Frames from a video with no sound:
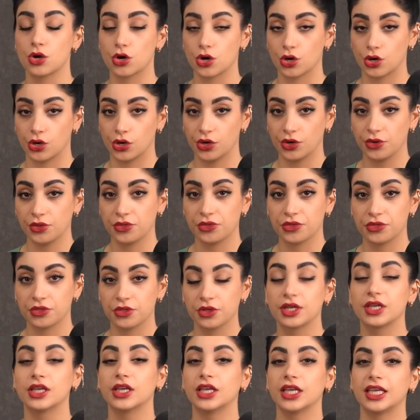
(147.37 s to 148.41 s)
earth
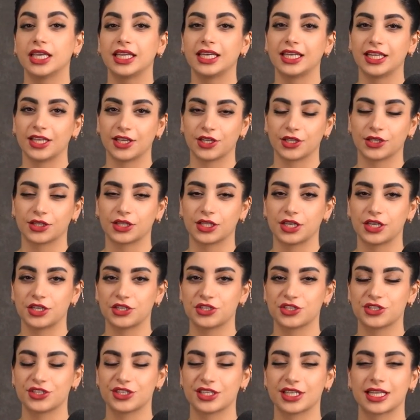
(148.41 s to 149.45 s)
in
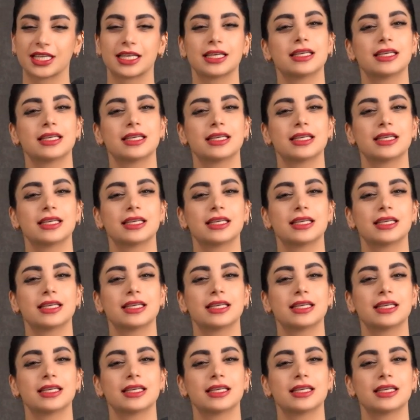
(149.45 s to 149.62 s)
English.